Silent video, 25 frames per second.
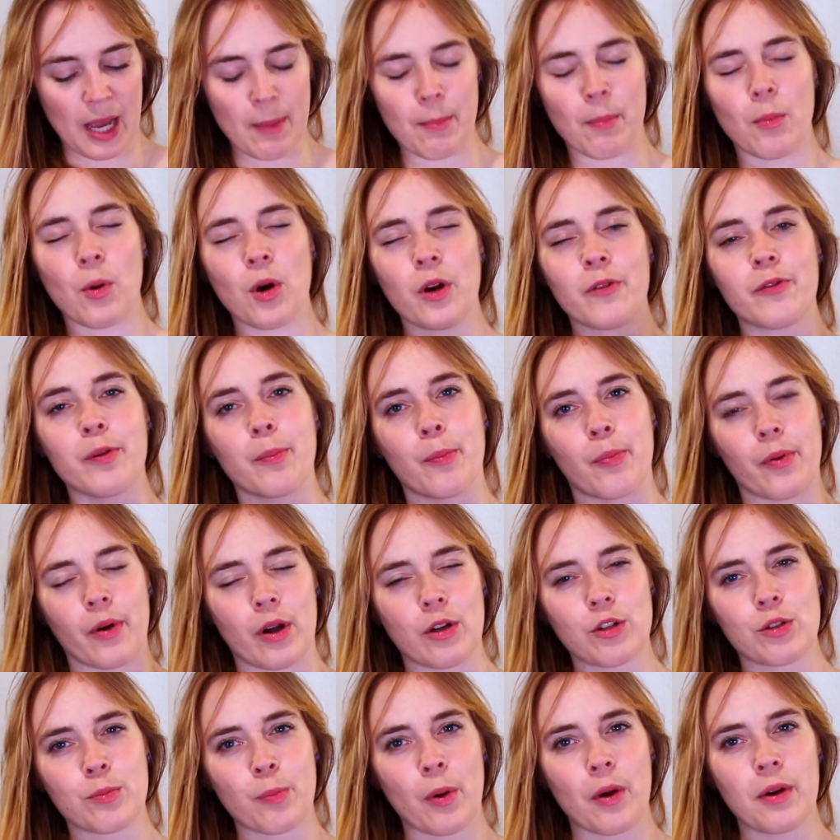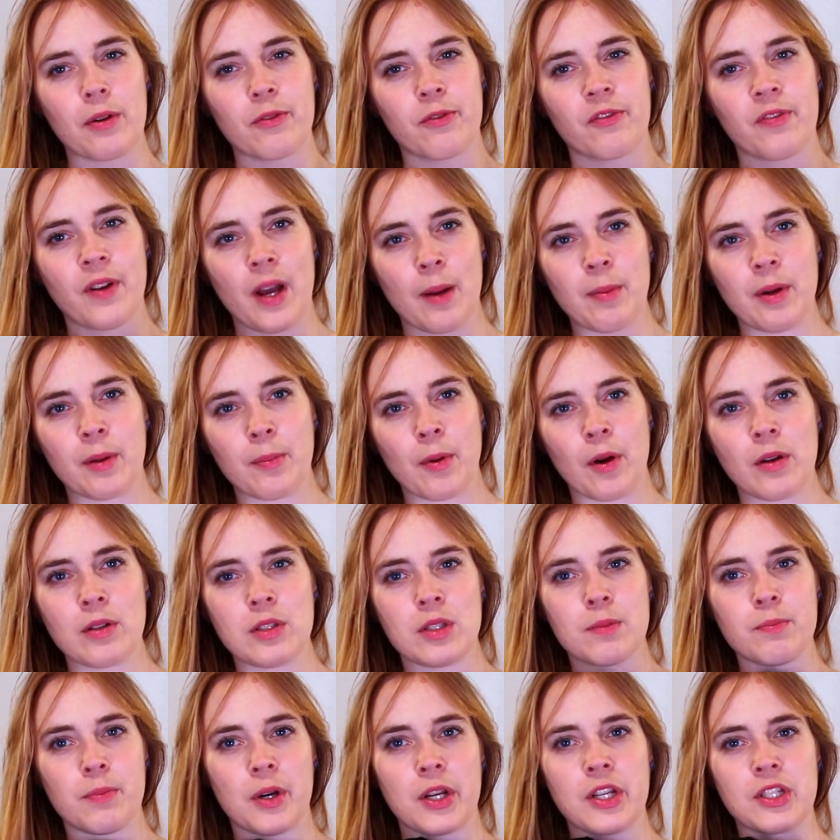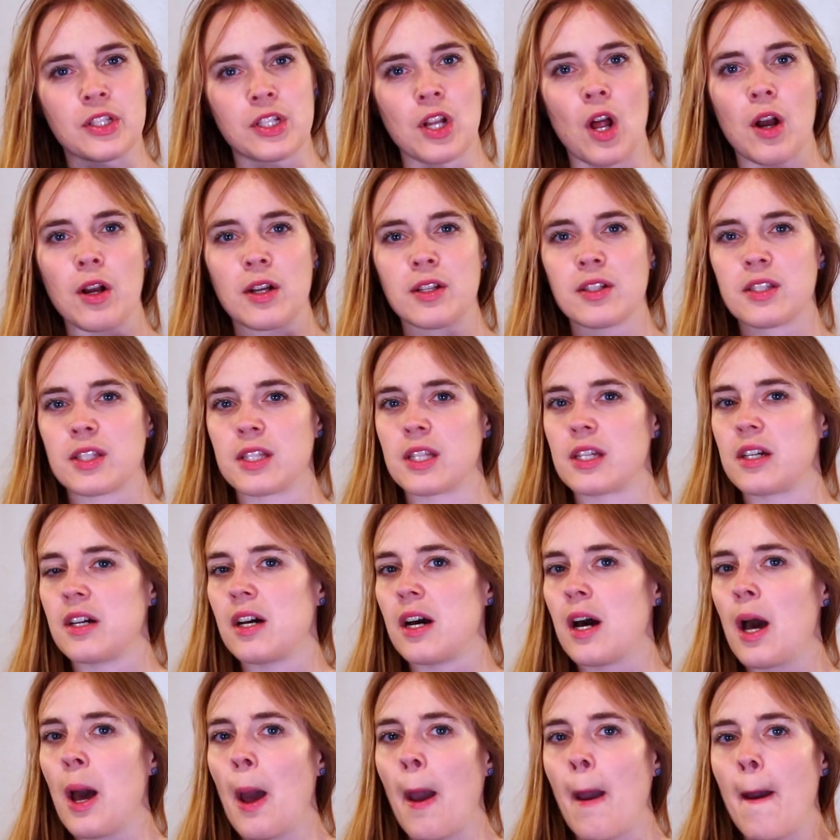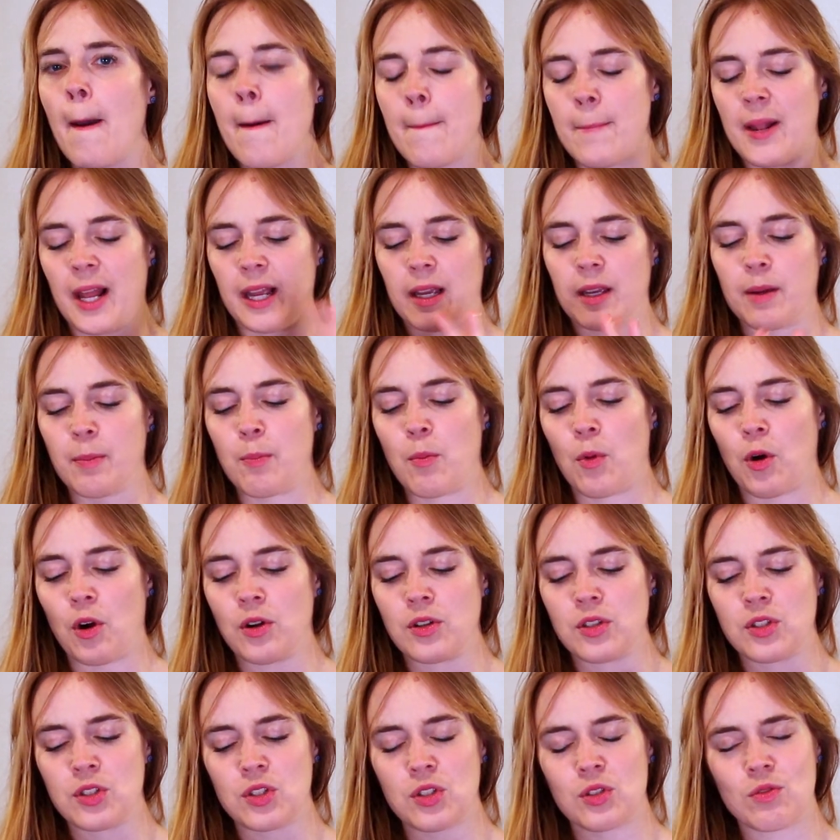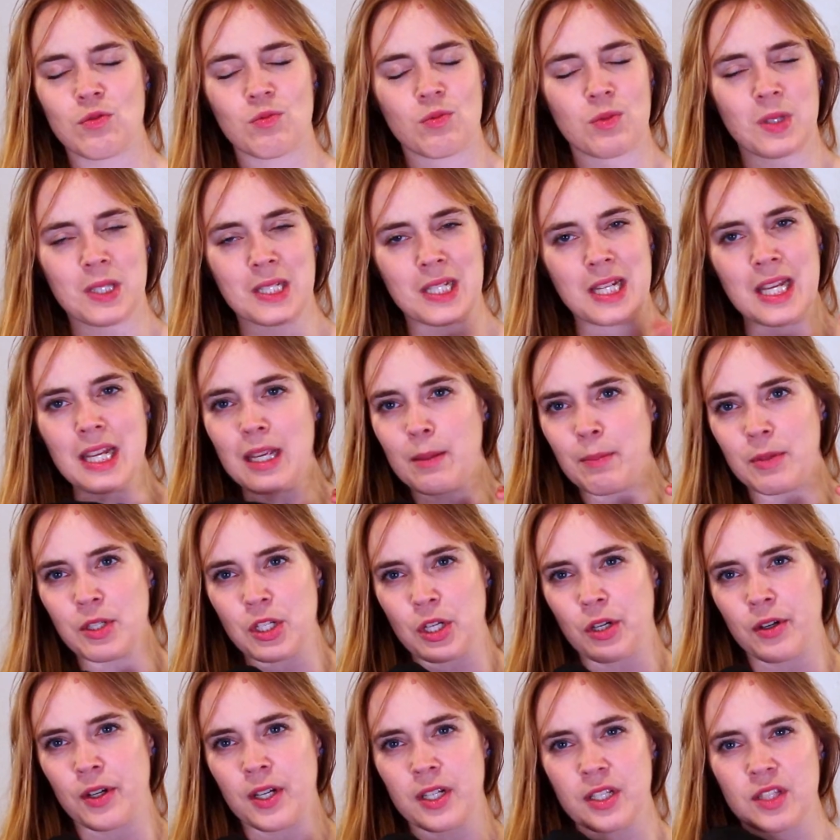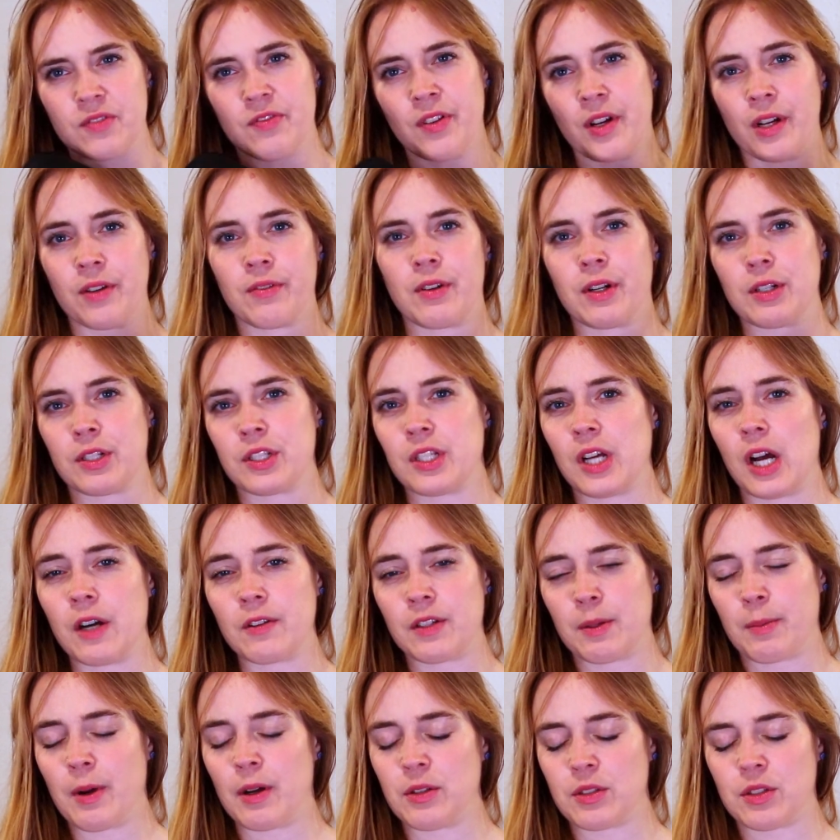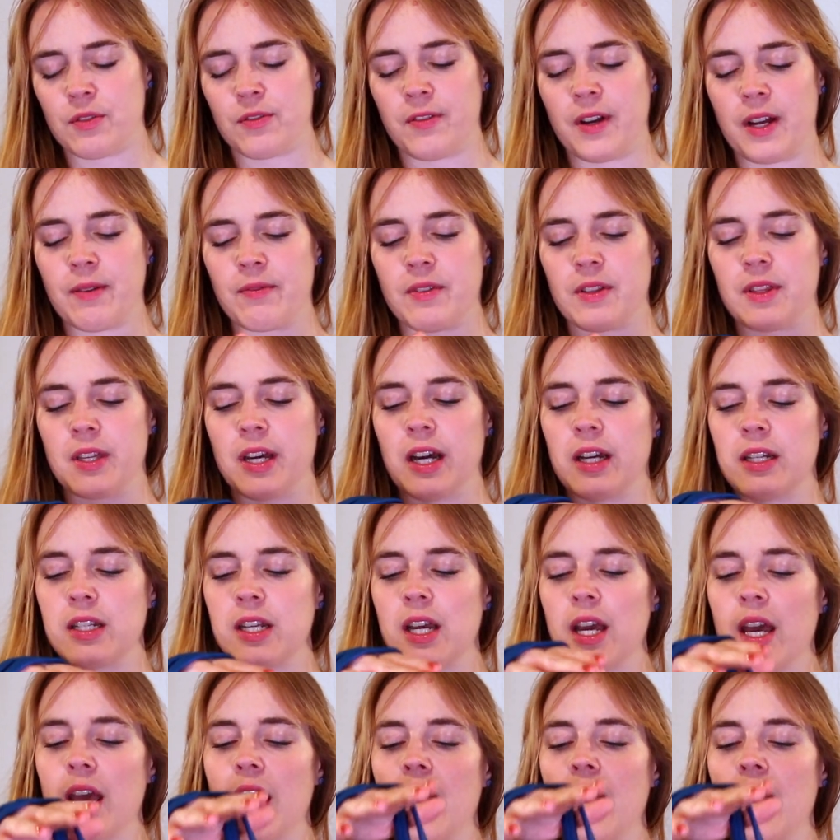I'm more of a brushed fabric person, but as long as the like more sleek material is very, very soft, I'm also fine with that.